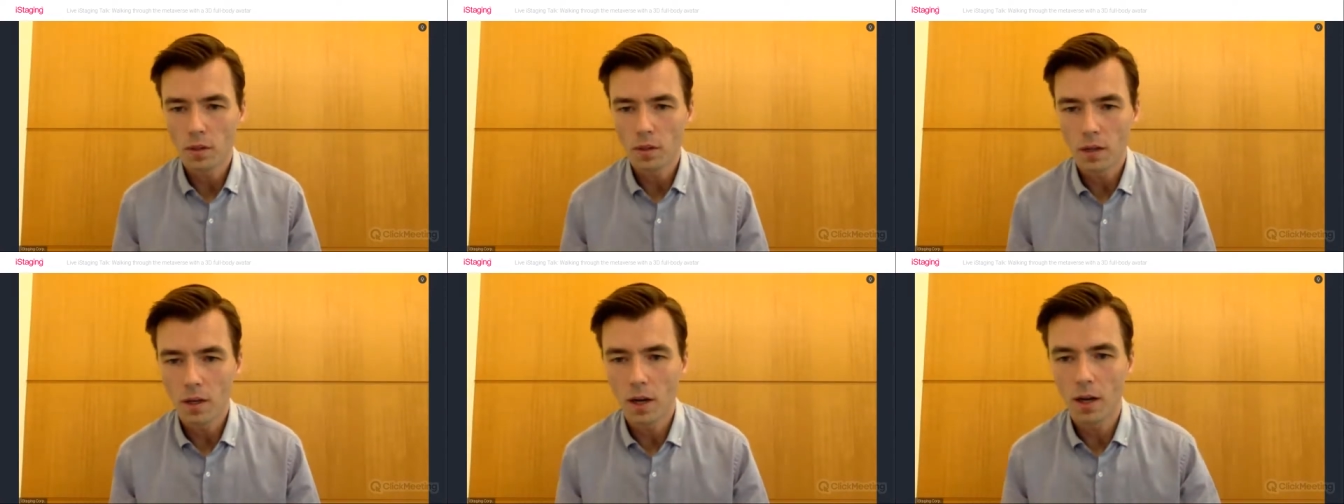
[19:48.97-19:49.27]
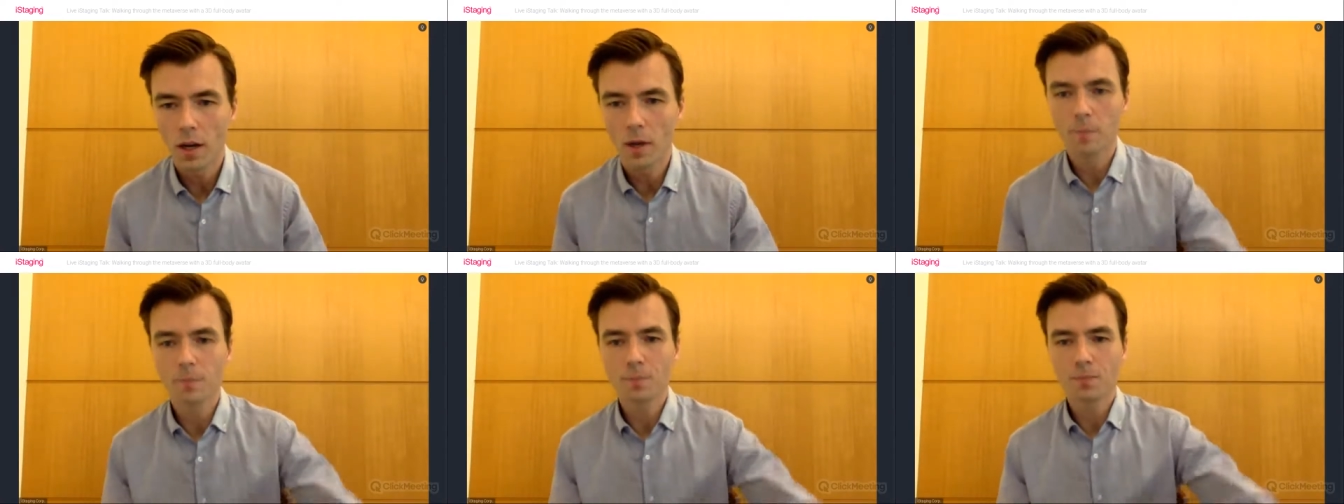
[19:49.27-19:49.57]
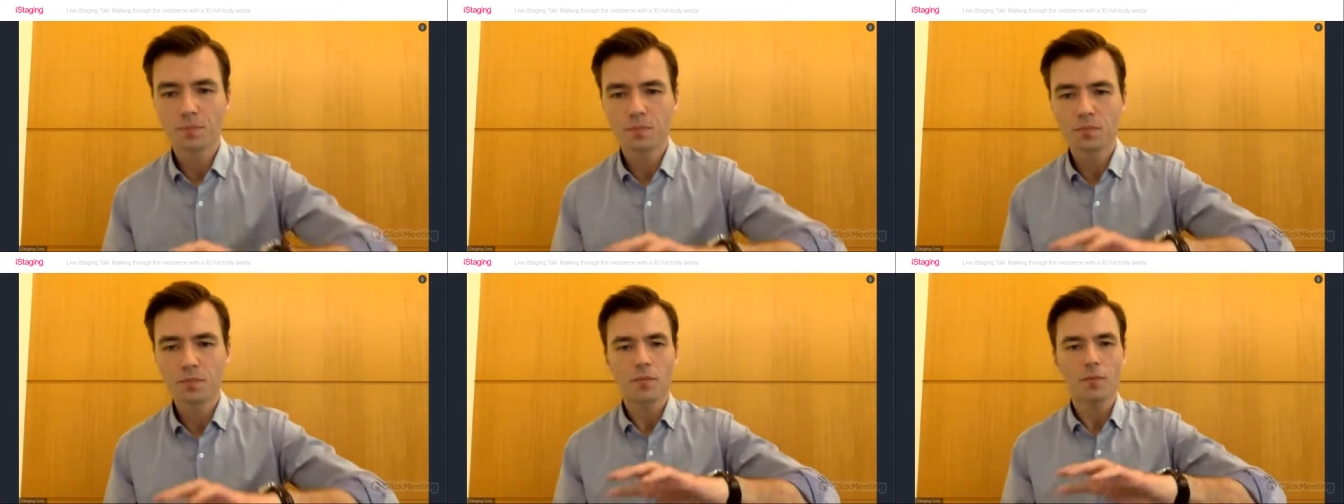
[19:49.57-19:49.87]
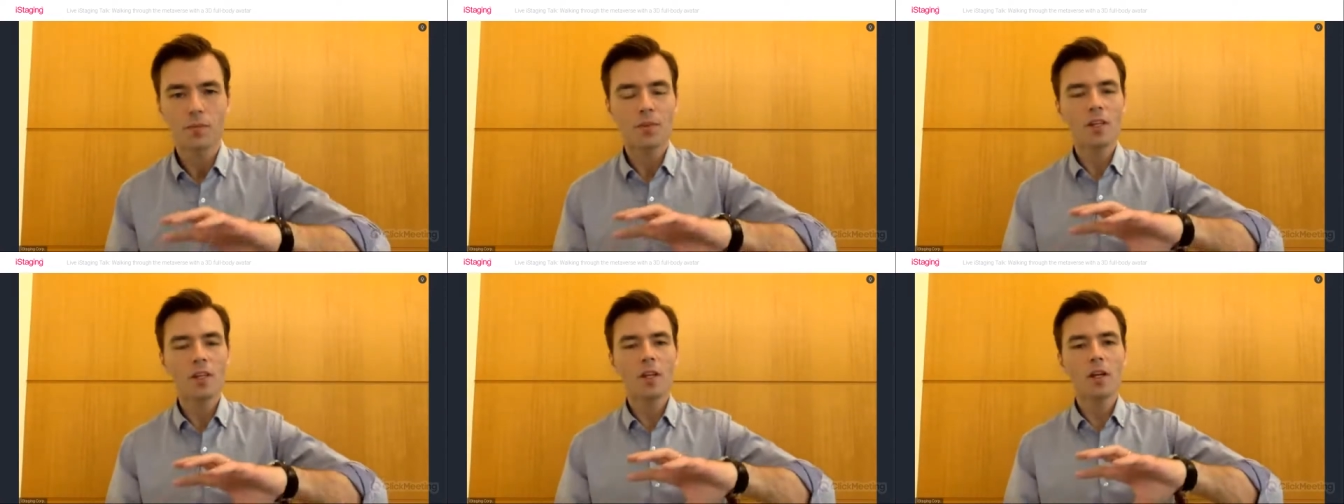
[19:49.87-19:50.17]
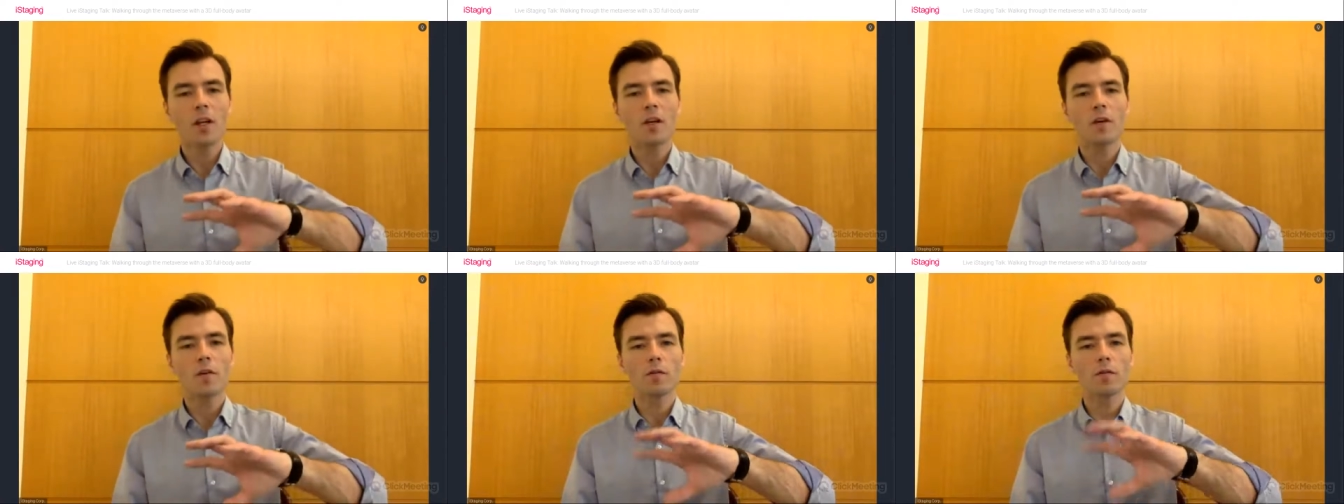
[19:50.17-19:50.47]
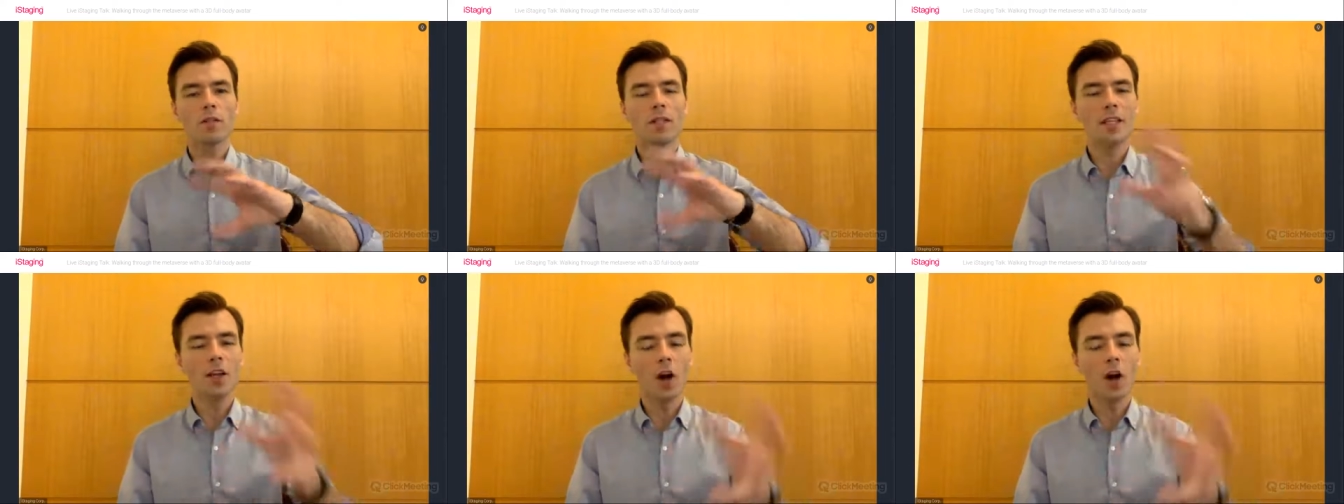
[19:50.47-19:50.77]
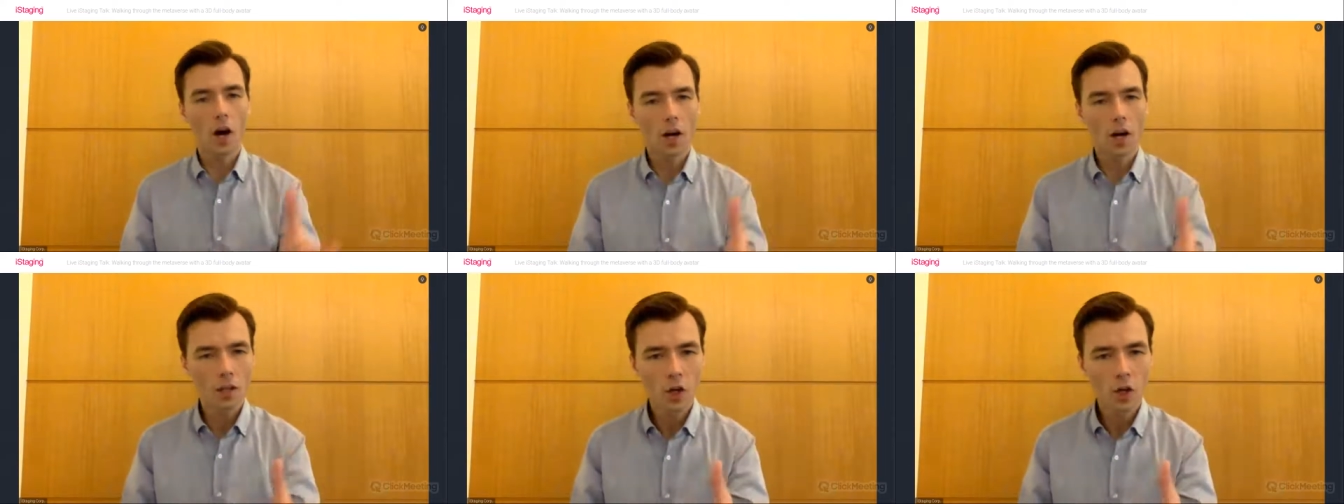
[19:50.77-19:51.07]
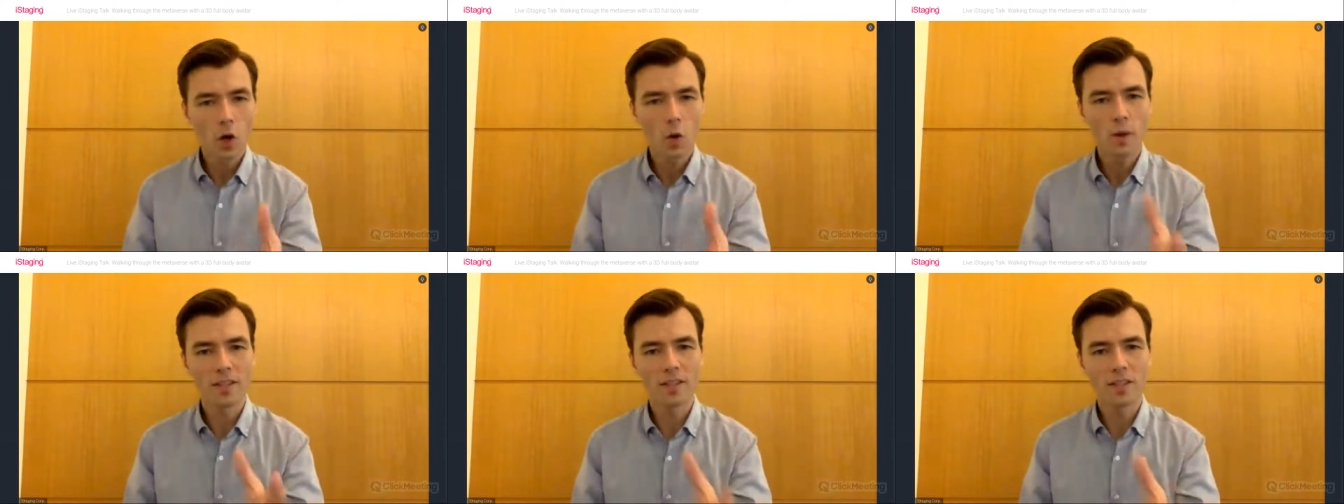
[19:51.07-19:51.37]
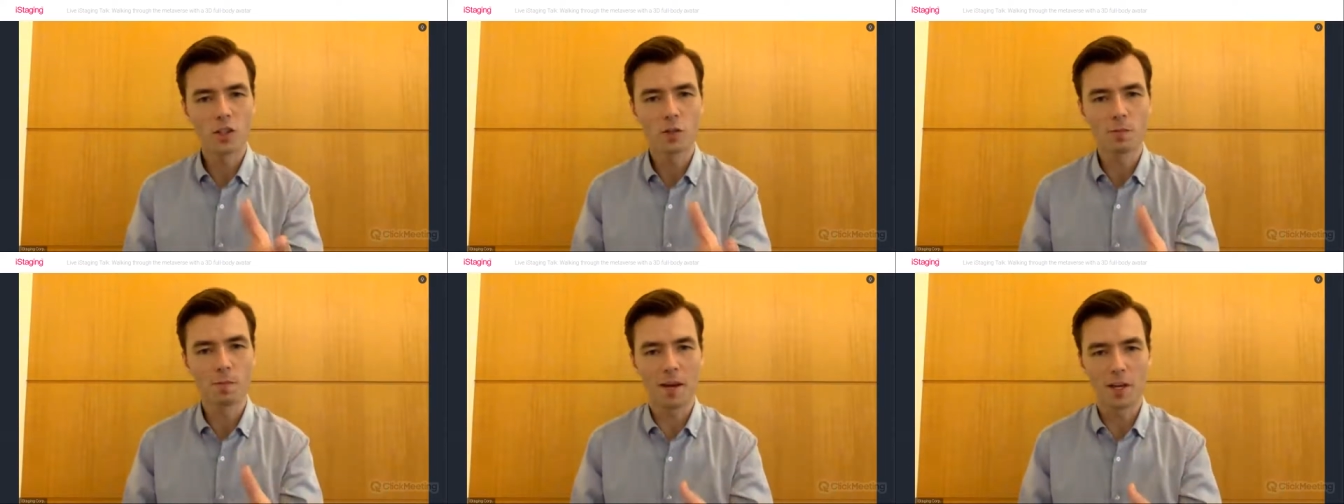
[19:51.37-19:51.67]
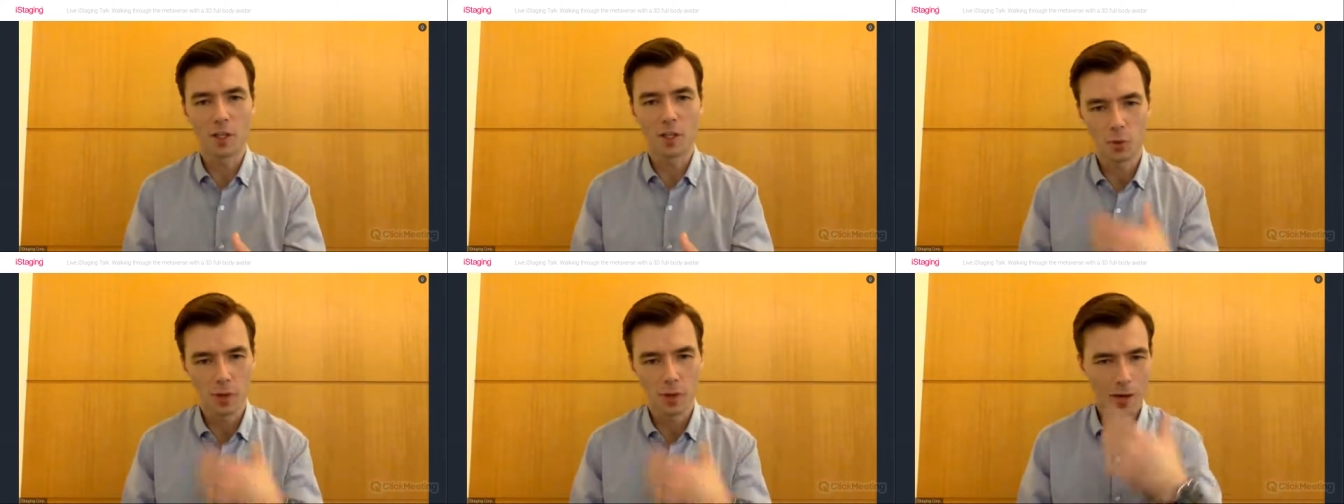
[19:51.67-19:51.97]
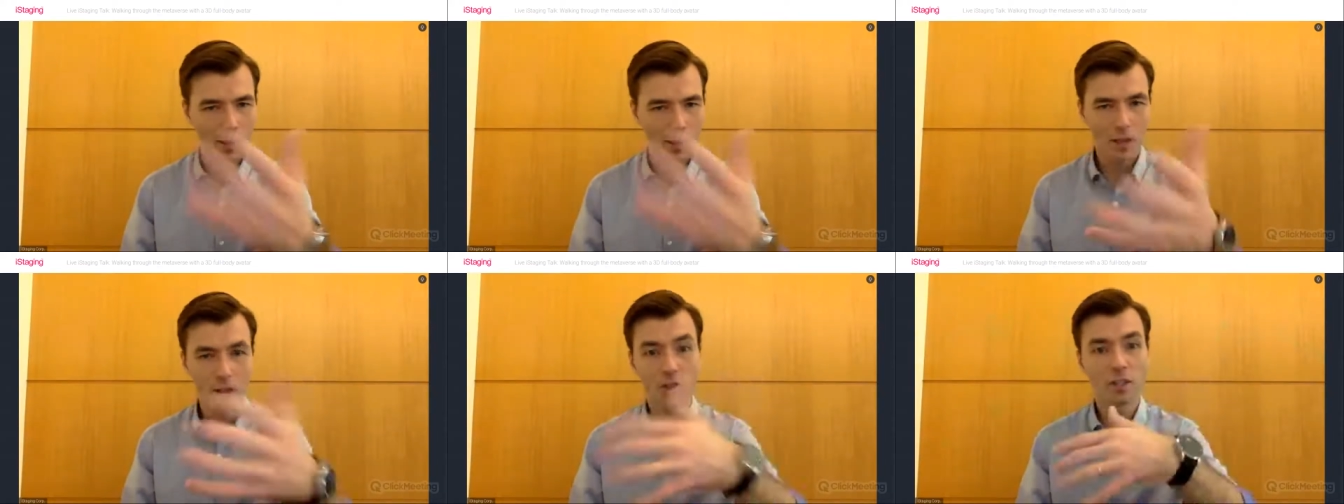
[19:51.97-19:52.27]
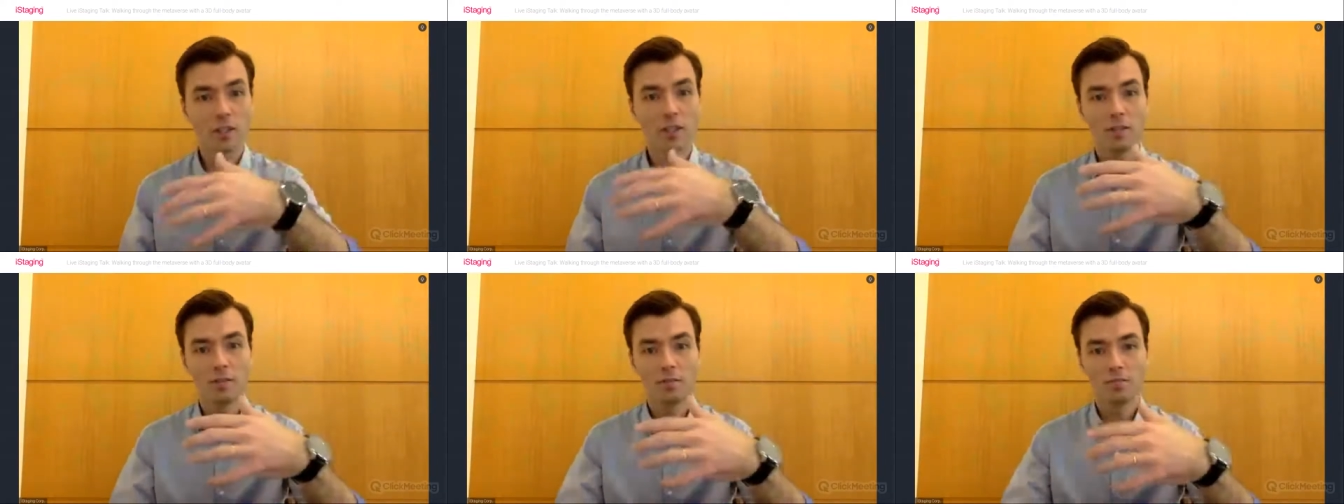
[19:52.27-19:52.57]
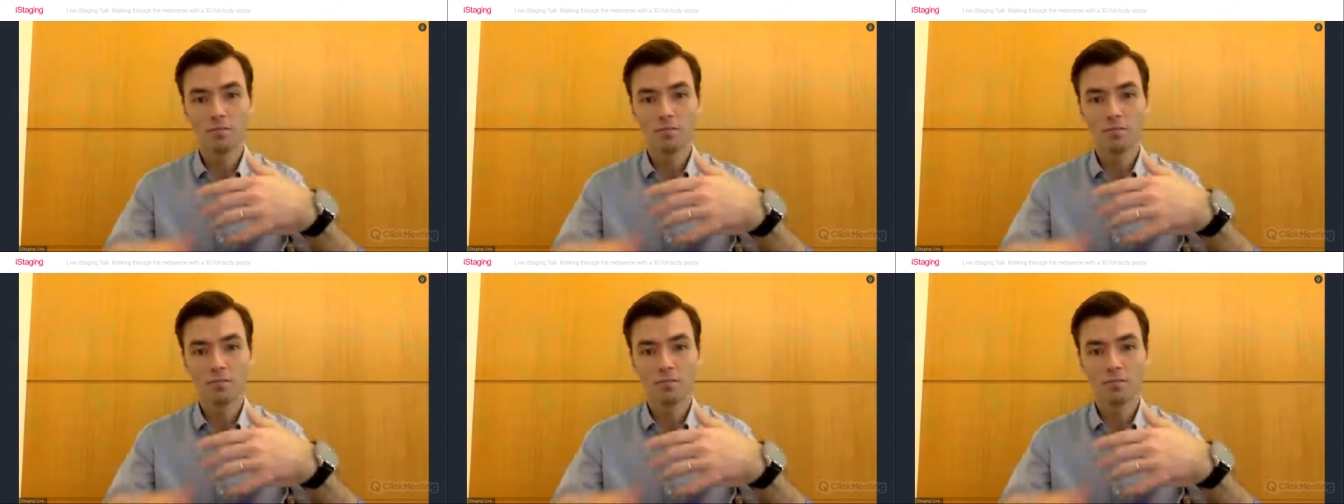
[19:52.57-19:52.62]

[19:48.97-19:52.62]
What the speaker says: the audio in the space, when I'm actually